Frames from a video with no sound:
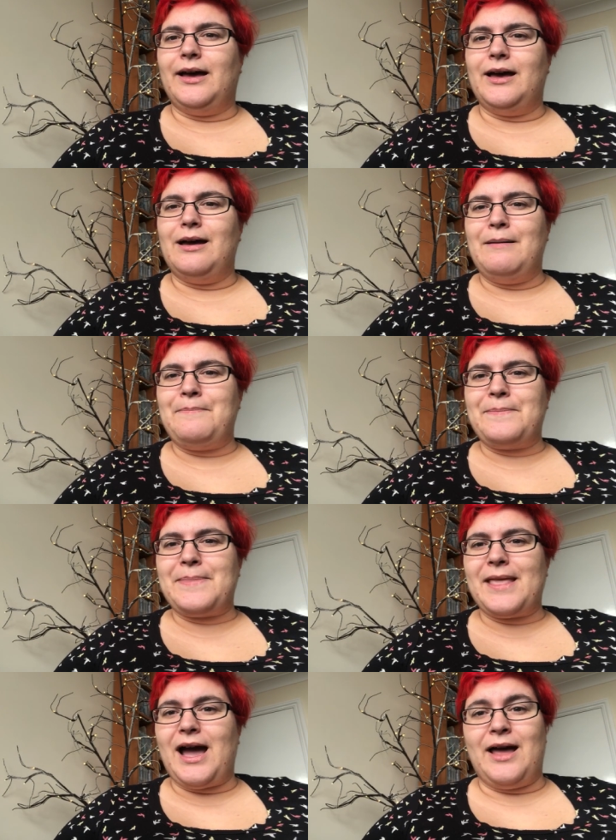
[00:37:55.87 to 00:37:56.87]

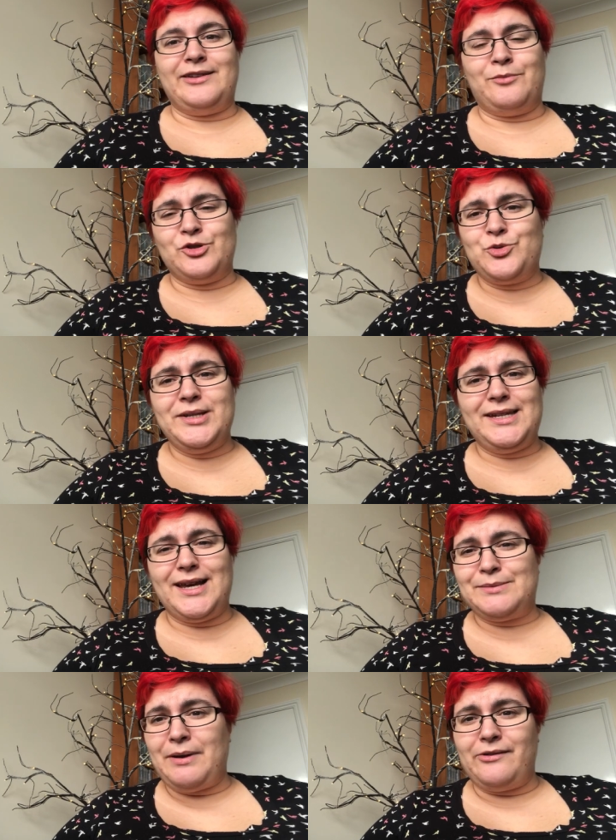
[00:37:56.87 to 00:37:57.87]
Um, and I'm on Twitter
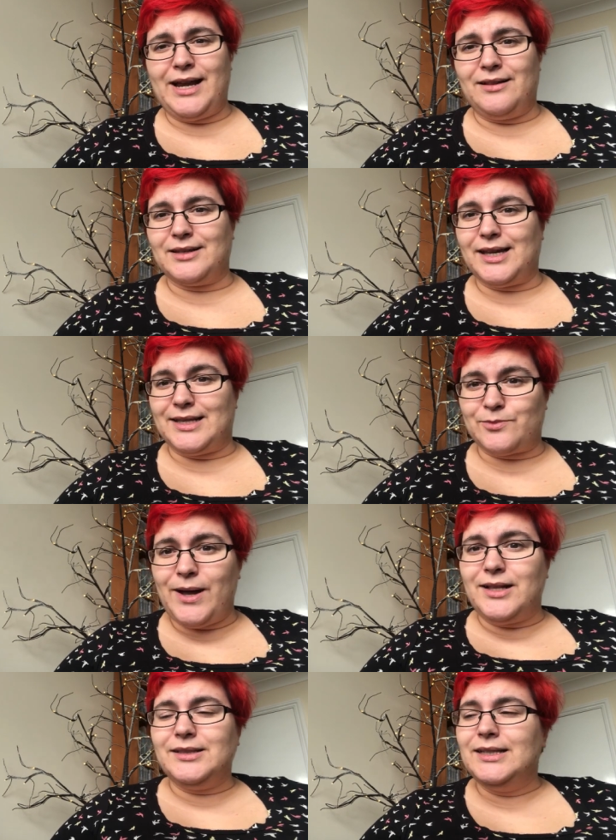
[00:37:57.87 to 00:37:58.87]
as merialc as
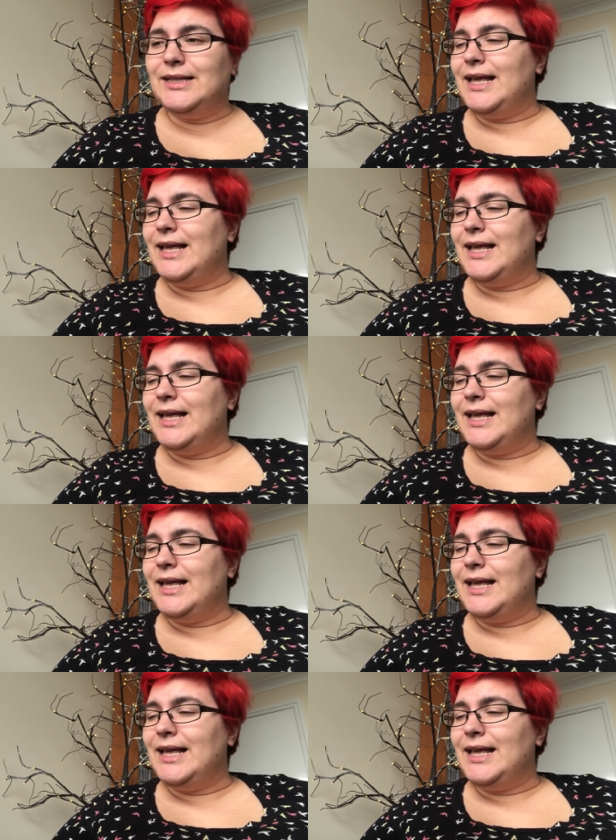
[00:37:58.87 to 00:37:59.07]
well.